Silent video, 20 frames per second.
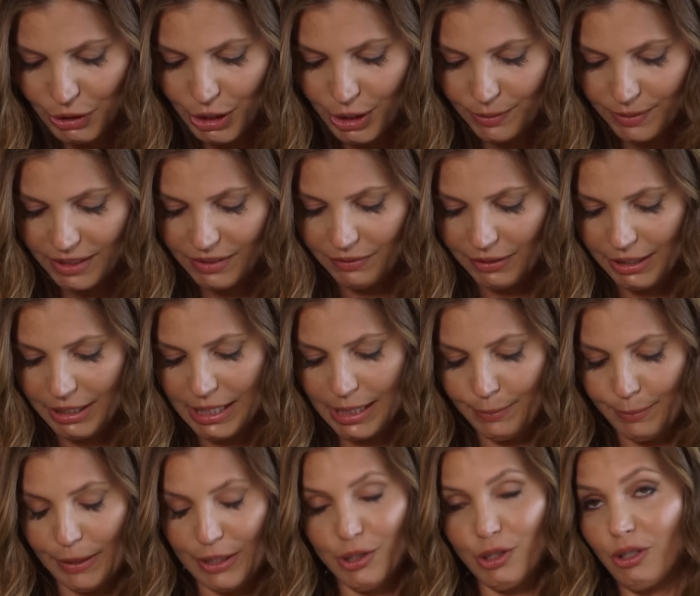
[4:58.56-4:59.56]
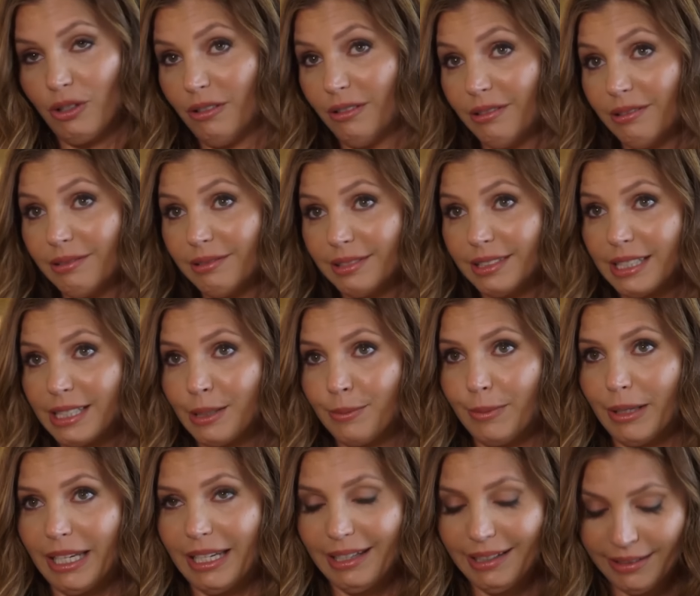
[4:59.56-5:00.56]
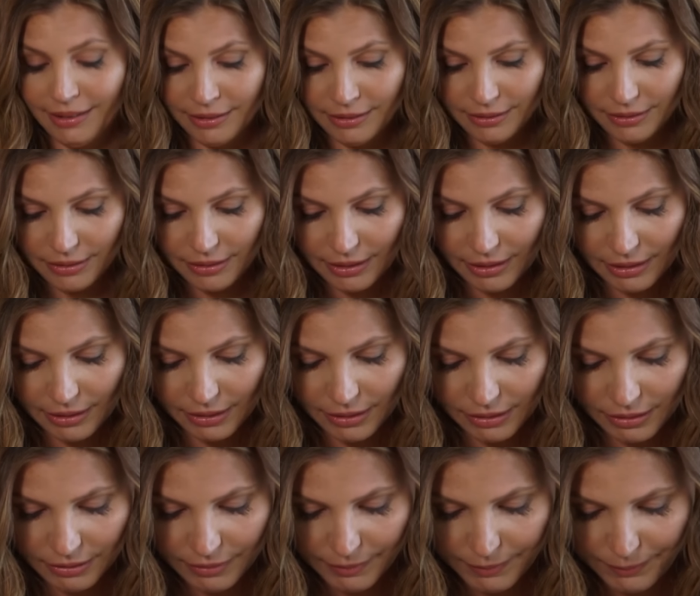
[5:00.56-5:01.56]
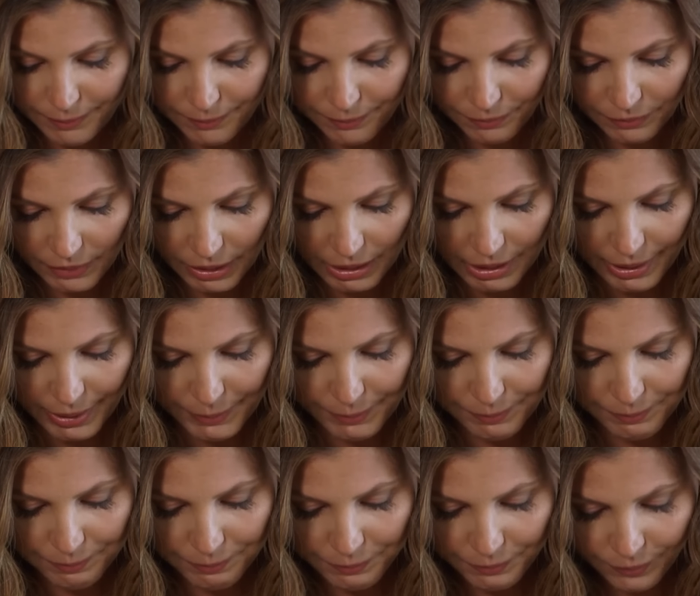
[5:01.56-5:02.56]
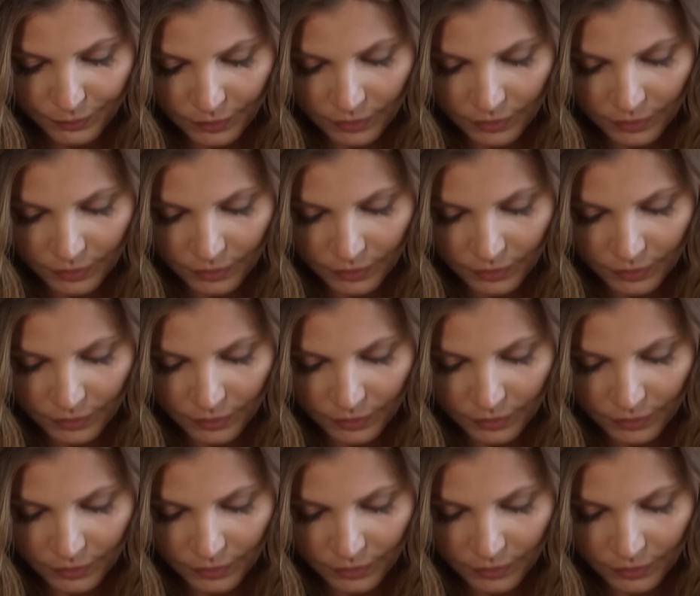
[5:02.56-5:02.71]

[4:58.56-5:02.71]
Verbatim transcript: She was very special to me. Um,